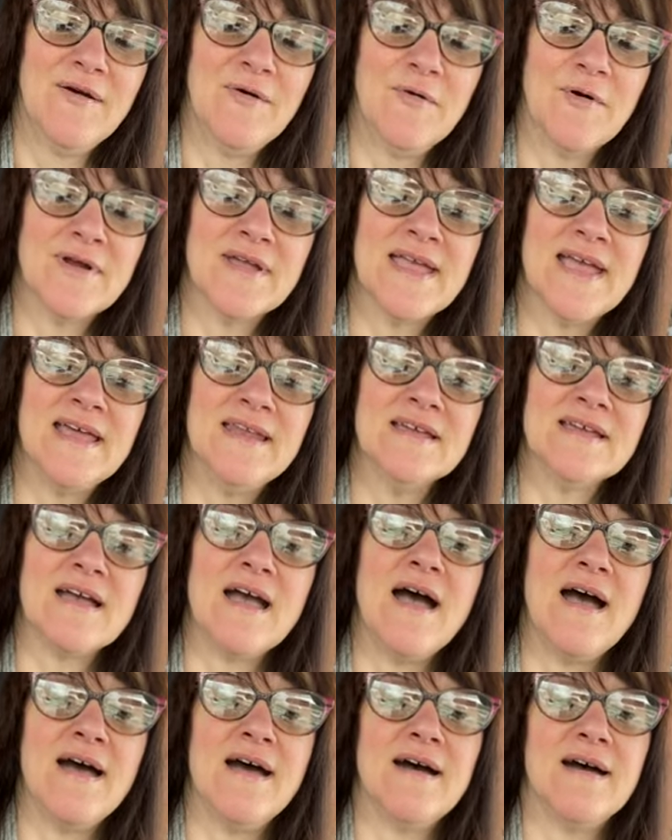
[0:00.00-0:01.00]
organic
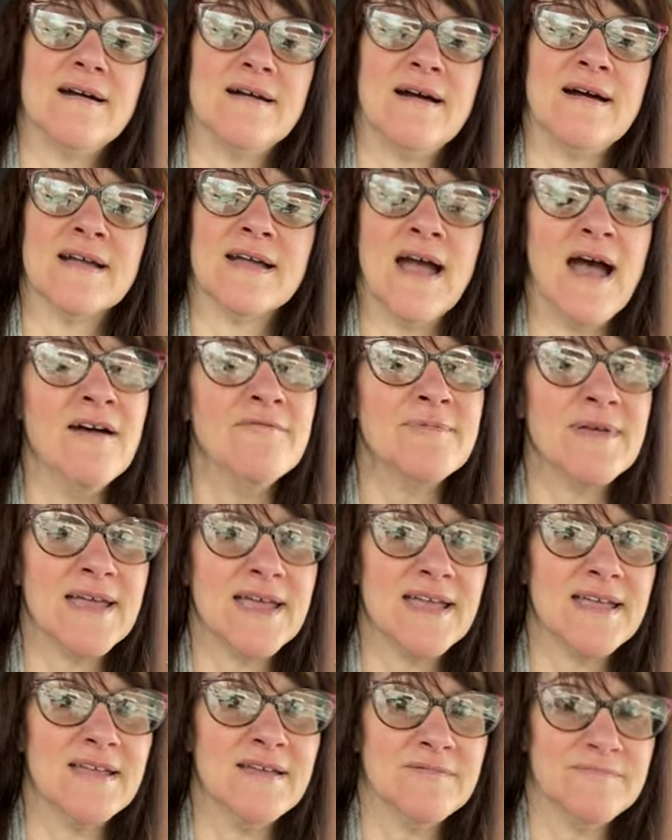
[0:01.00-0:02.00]
uh,
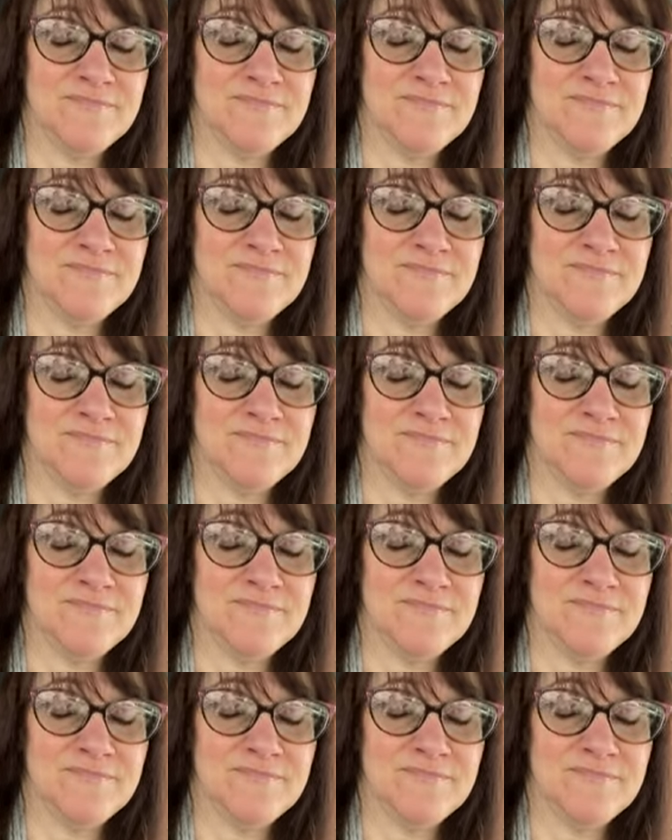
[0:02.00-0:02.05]
agave